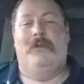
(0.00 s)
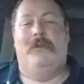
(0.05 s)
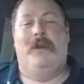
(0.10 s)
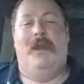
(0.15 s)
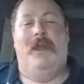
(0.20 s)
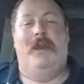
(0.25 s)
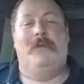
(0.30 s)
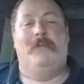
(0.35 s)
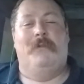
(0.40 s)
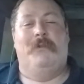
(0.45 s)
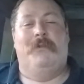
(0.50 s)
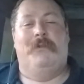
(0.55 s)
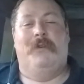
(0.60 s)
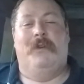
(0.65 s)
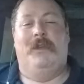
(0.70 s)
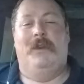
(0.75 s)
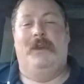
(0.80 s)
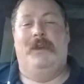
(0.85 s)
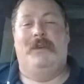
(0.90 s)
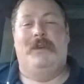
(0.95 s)
your animals
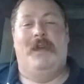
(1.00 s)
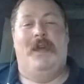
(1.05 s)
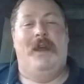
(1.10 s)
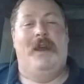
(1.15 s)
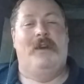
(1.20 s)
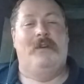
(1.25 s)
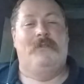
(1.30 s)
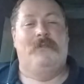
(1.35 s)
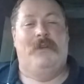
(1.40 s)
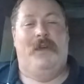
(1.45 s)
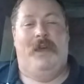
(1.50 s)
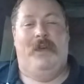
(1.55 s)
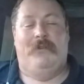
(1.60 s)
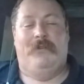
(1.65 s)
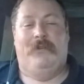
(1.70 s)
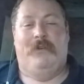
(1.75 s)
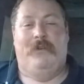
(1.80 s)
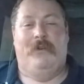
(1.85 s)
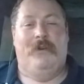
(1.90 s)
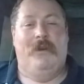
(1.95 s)
are getting tired
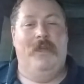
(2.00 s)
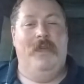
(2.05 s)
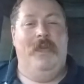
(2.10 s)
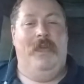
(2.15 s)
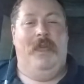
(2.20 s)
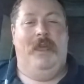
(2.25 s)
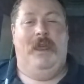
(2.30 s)
faster,